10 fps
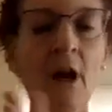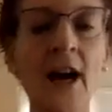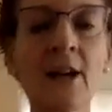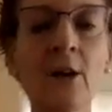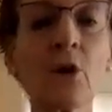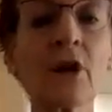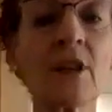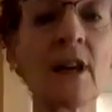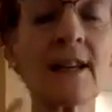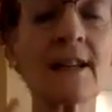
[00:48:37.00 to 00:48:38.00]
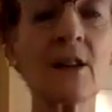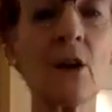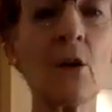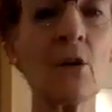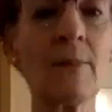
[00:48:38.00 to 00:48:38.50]
I organize the
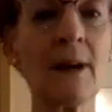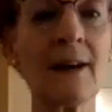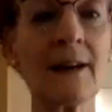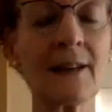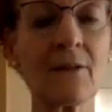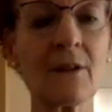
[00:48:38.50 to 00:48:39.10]
whole body,